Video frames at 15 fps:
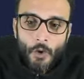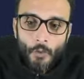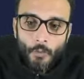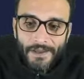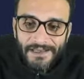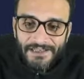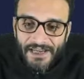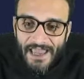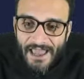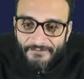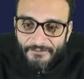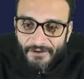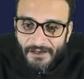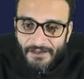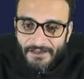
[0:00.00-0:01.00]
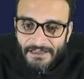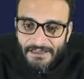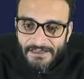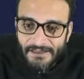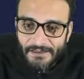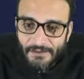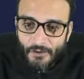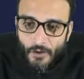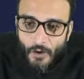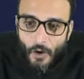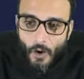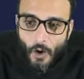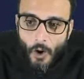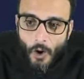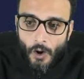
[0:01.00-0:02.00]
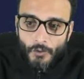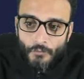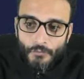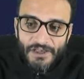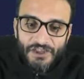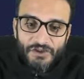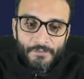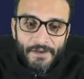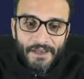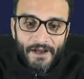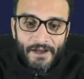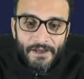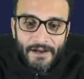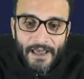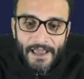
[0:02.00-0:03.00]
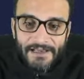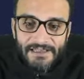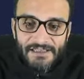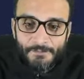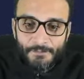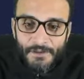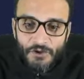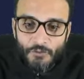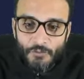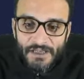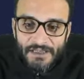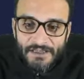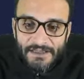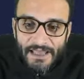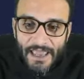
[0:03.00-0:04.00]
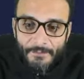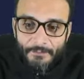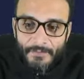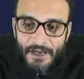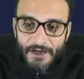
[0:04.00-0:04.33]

which have arisen or which may arise between them